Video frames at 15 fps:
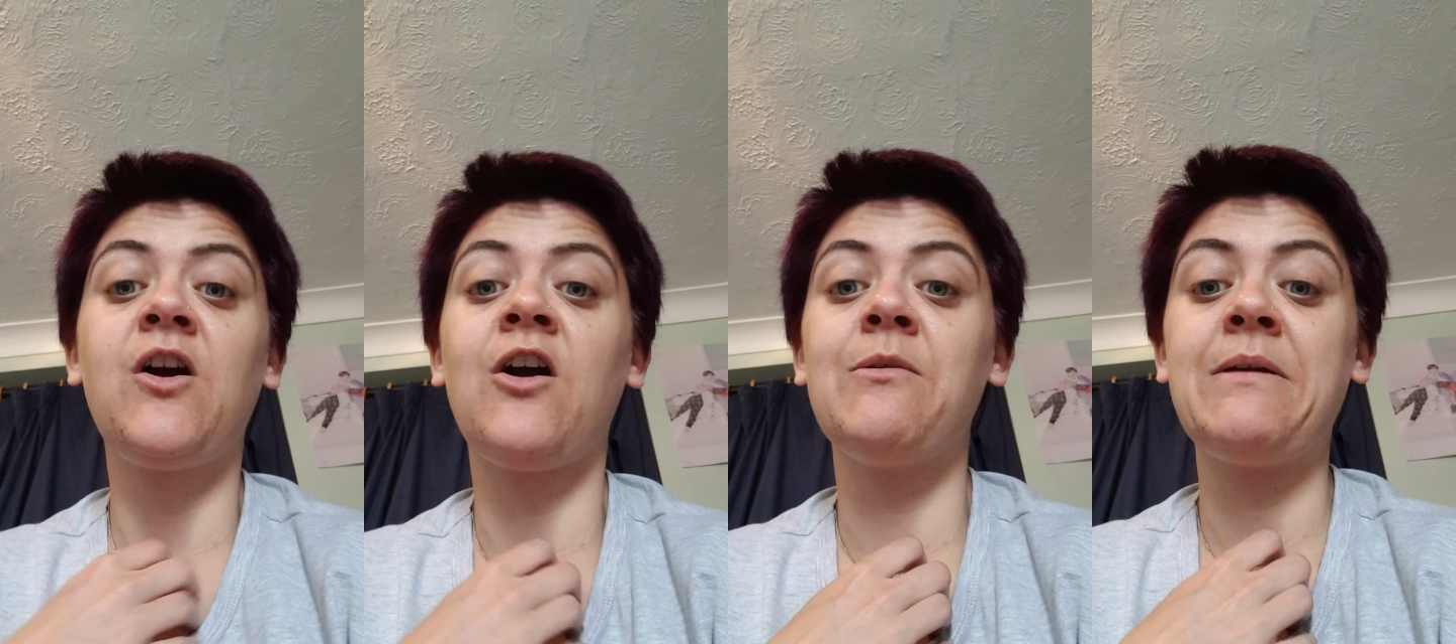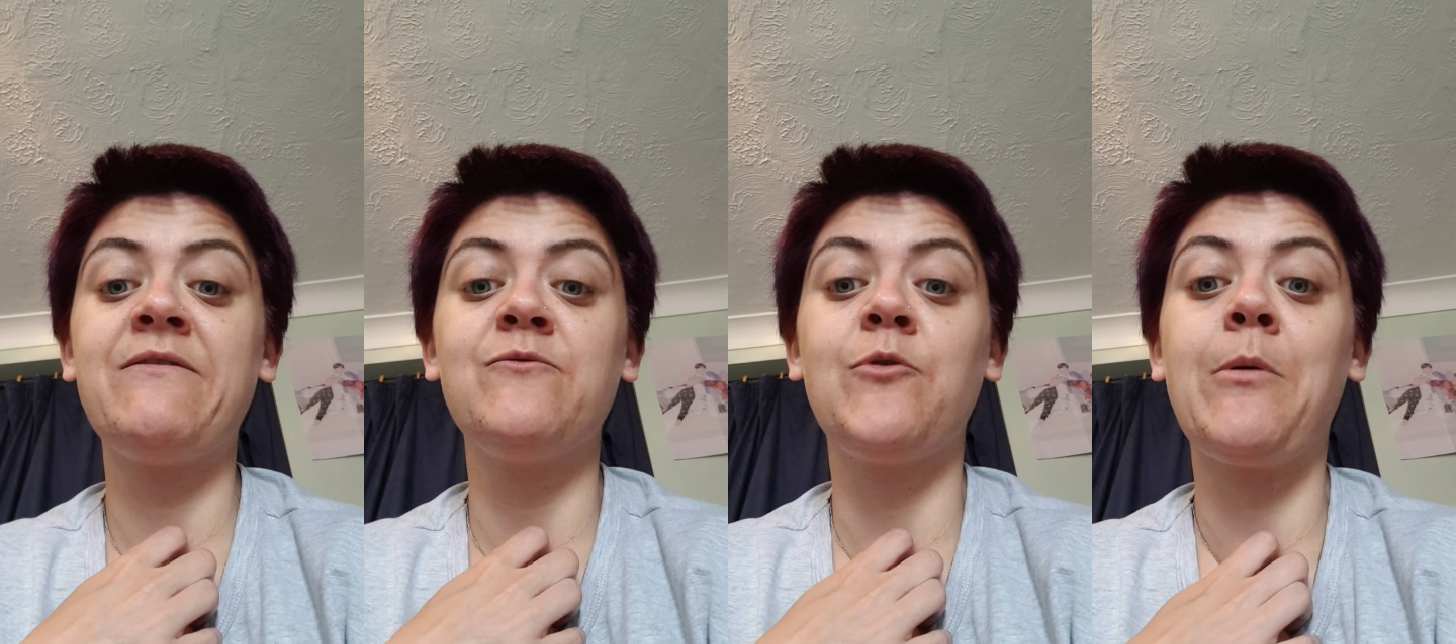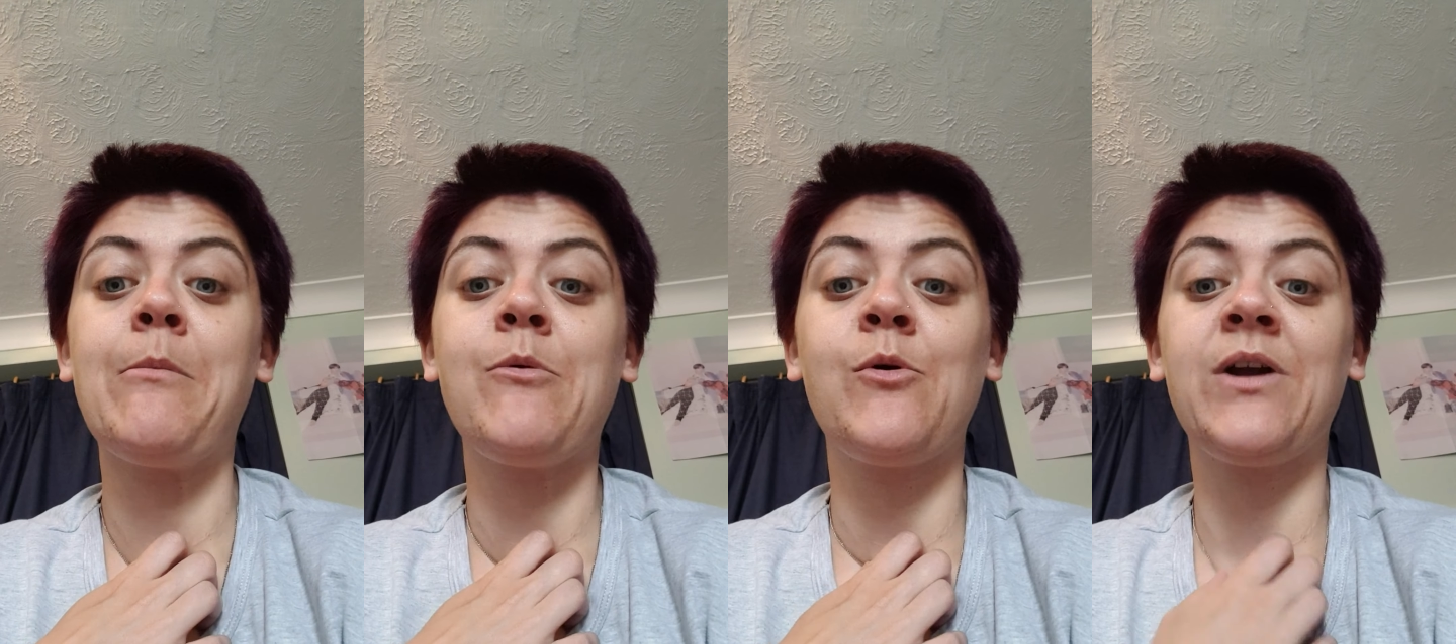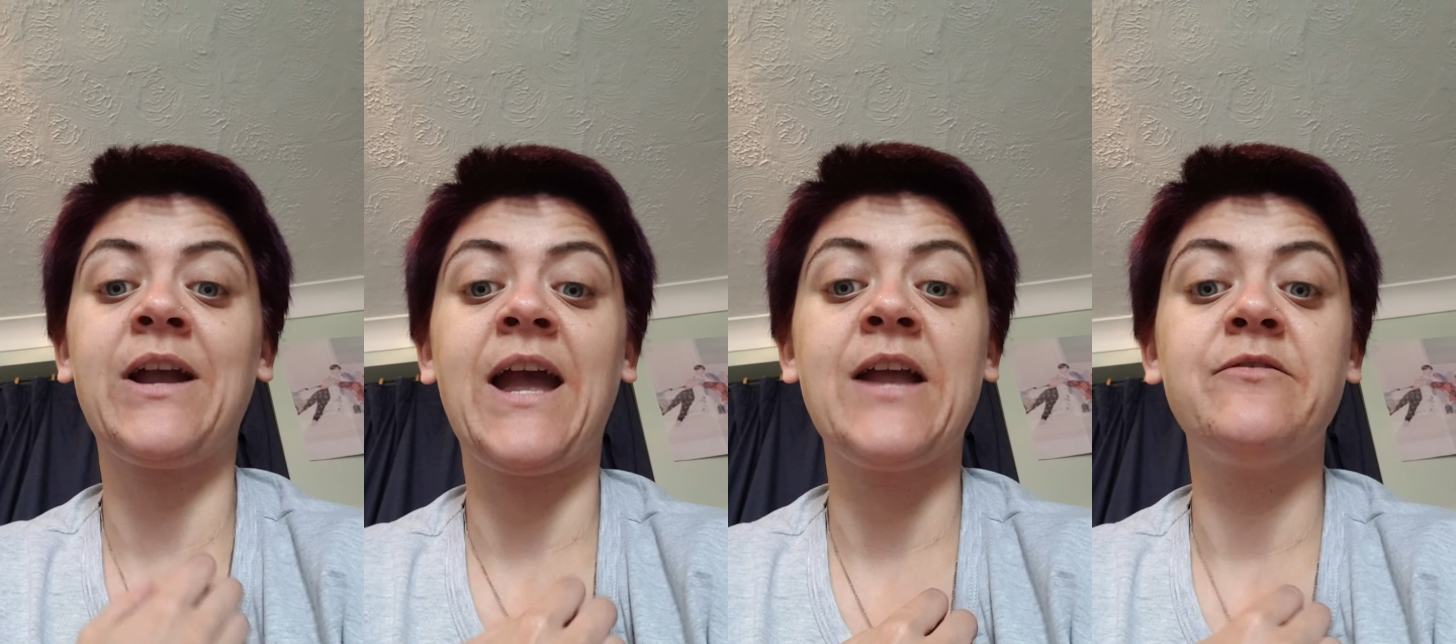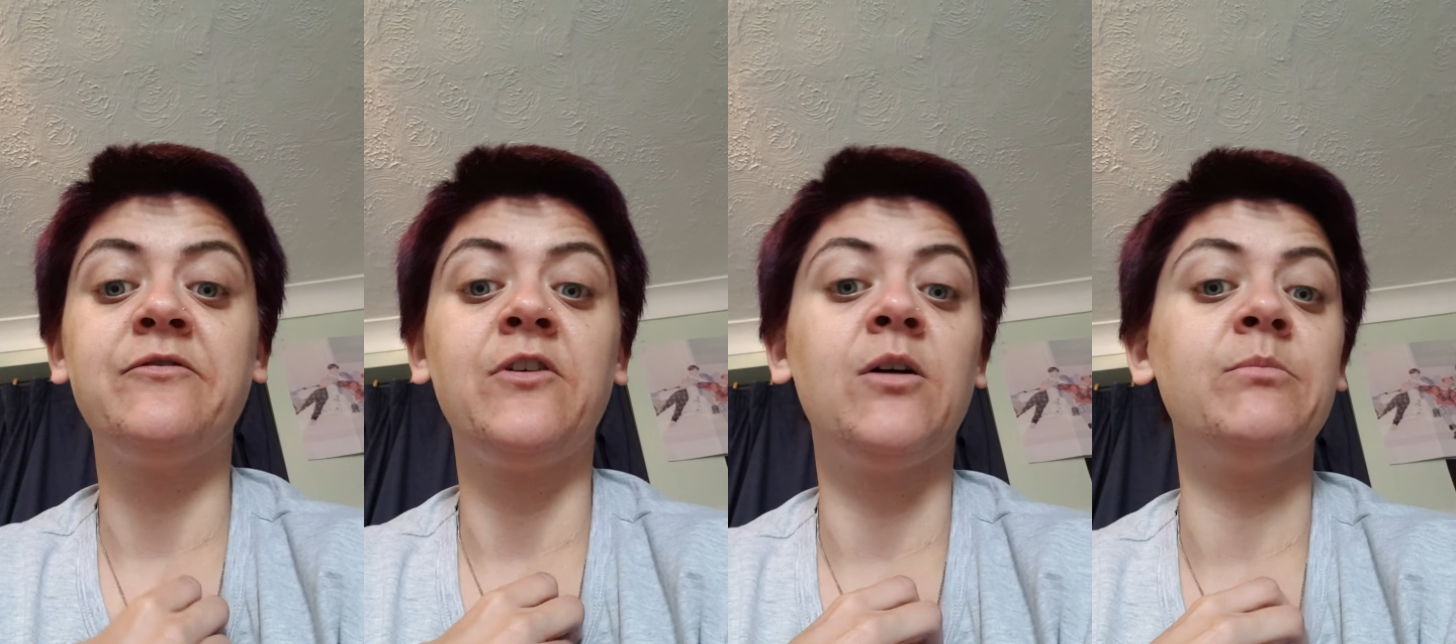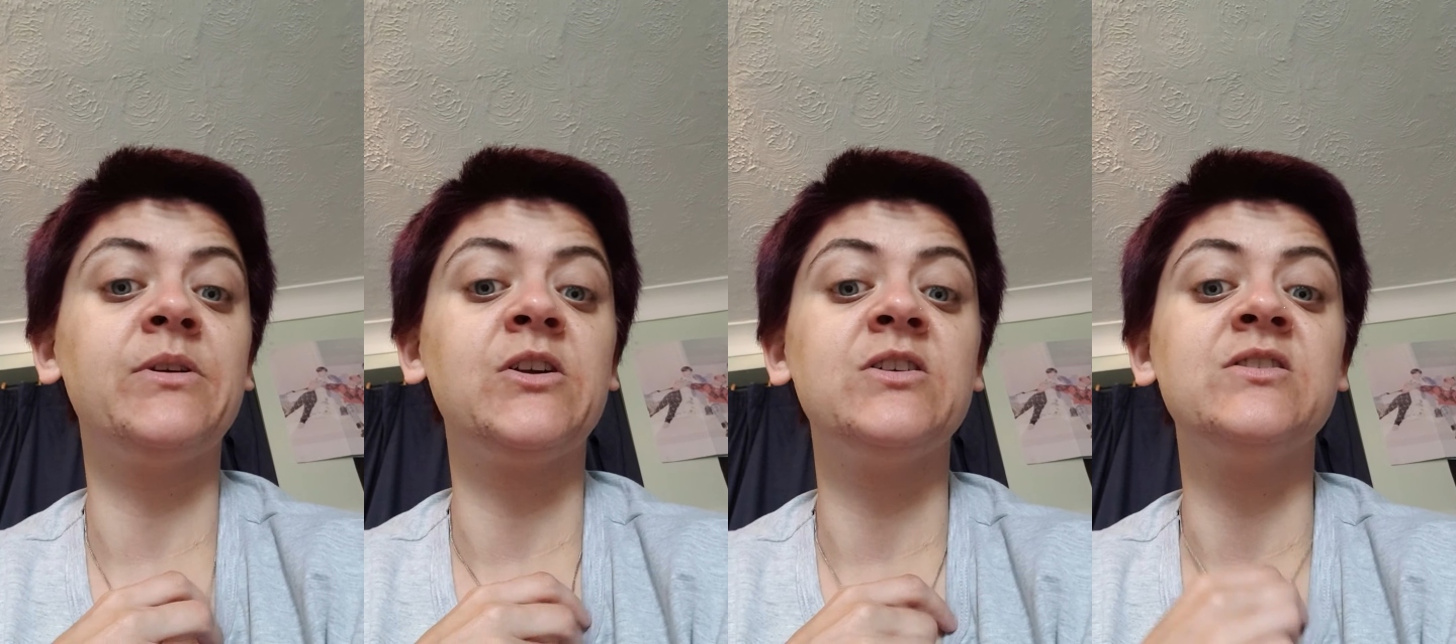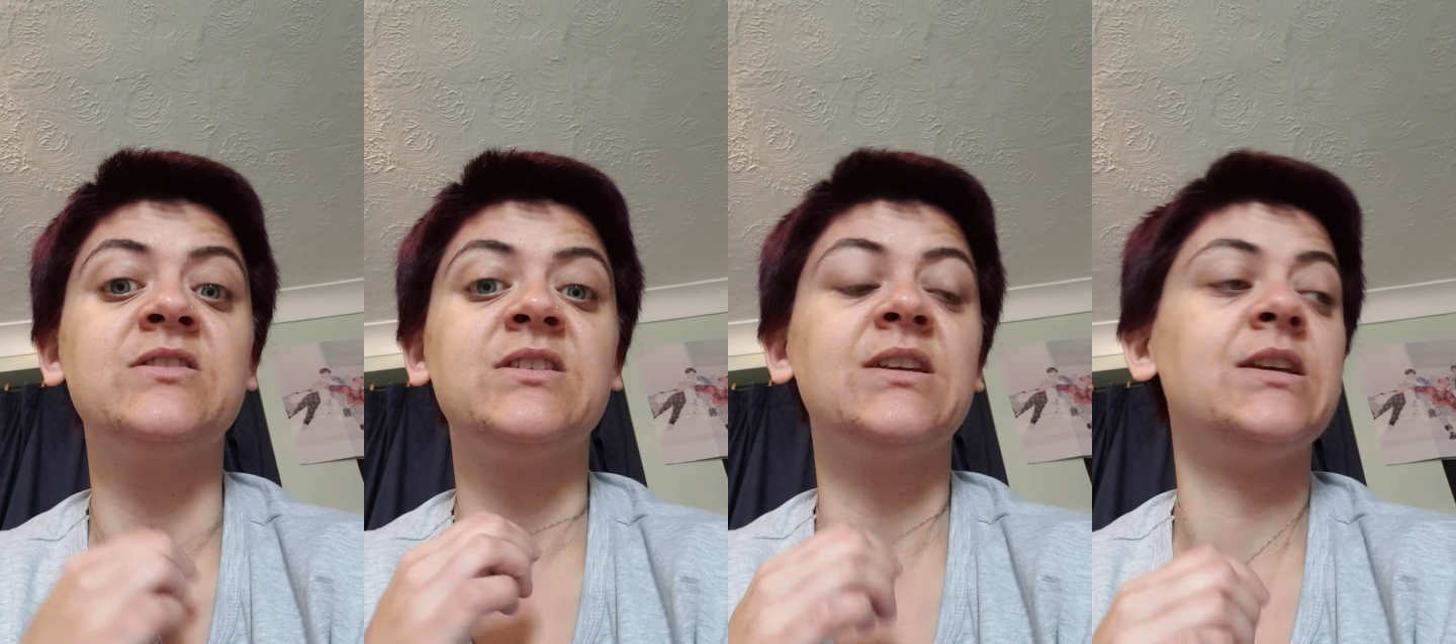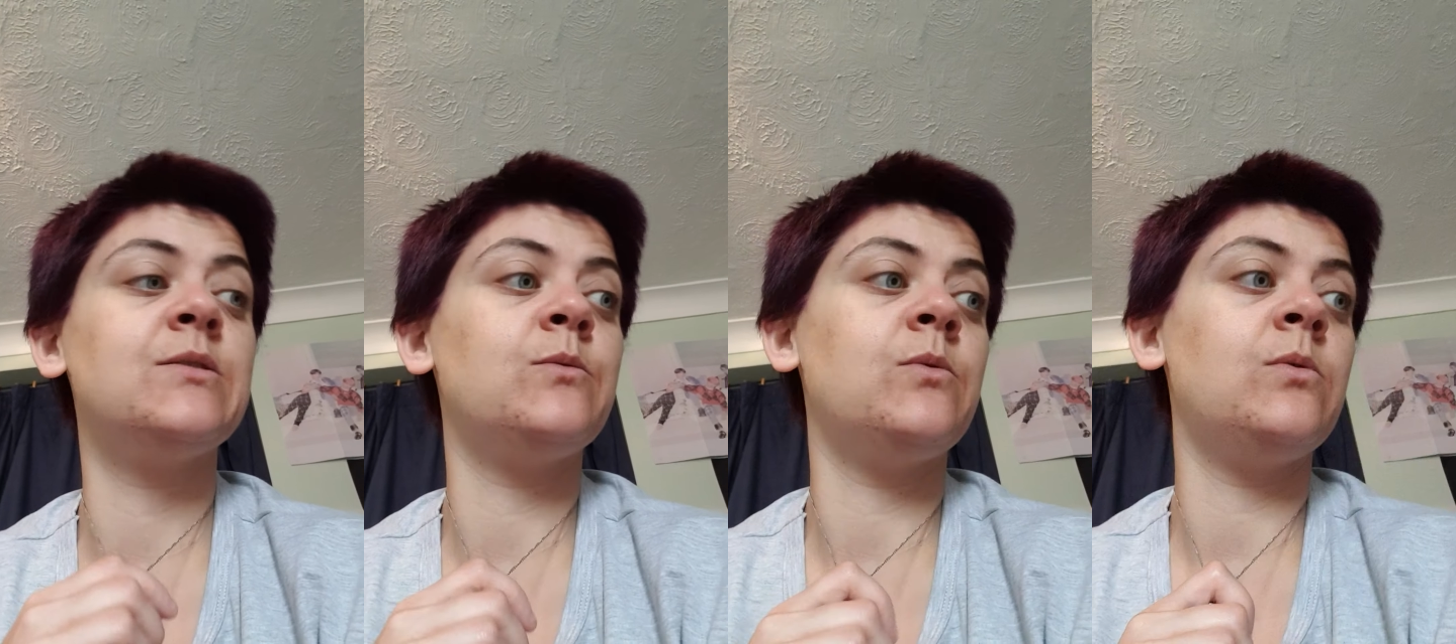can't even remember where it came from because
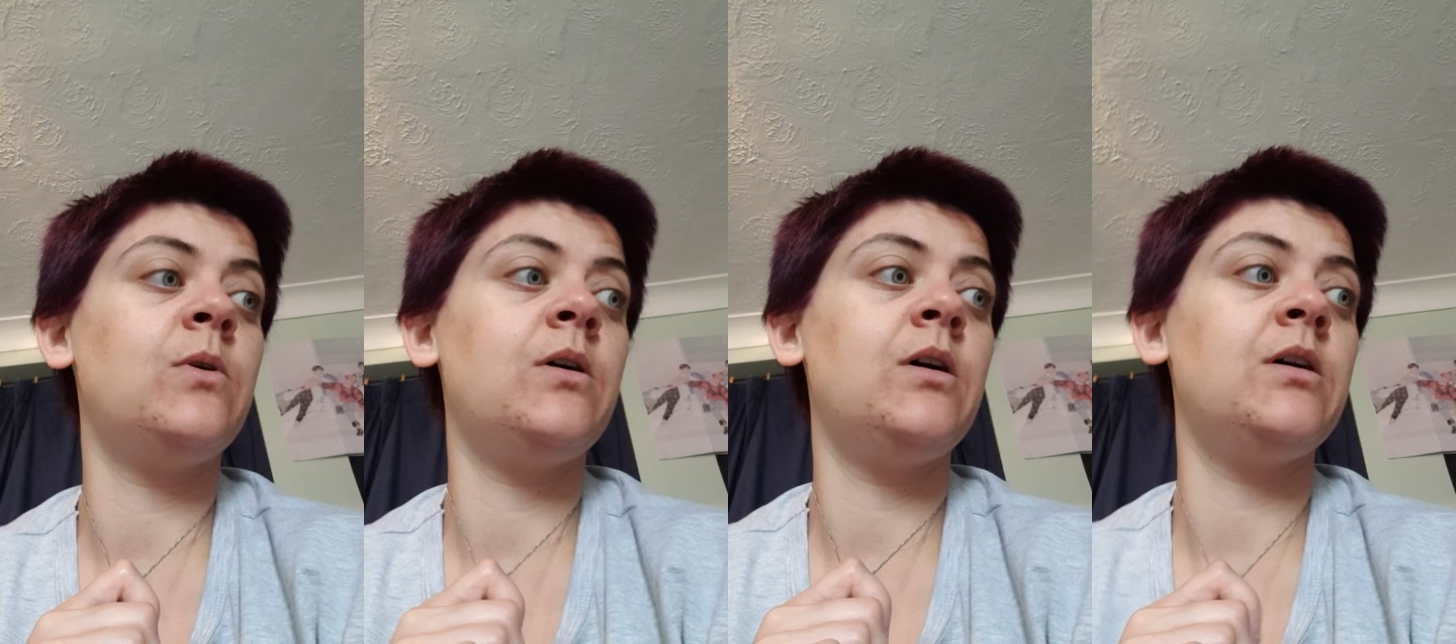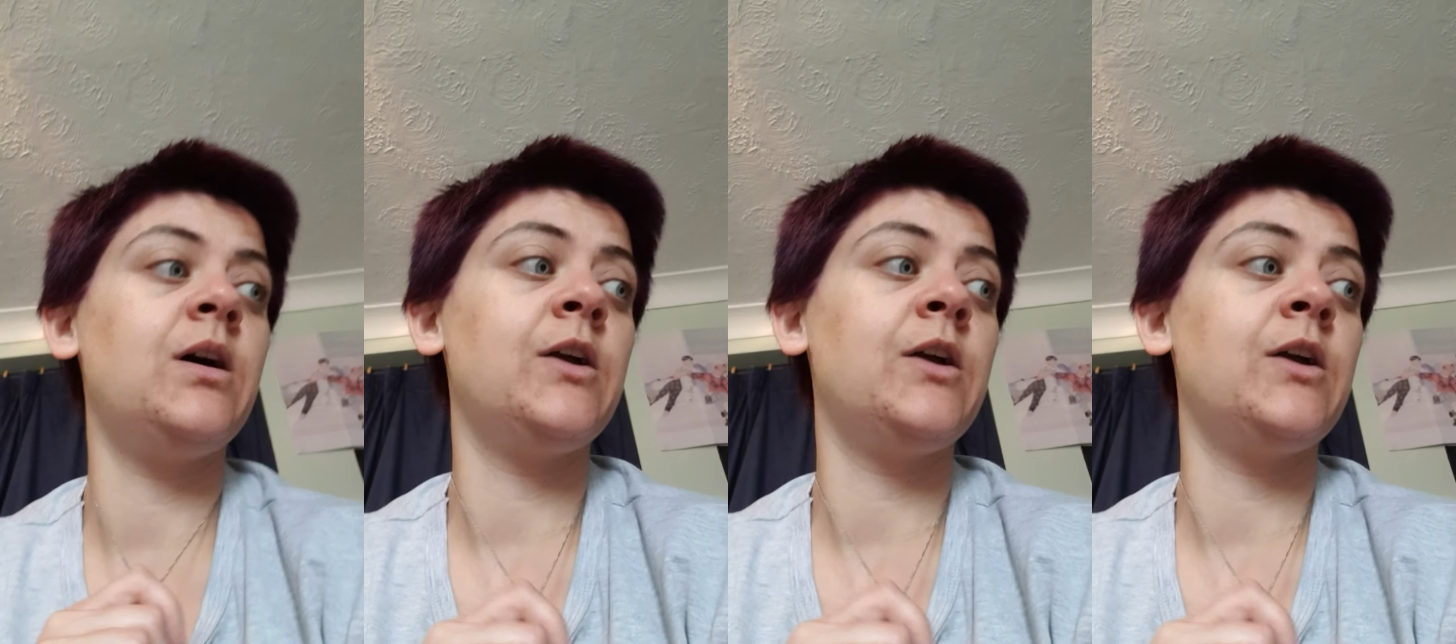it was,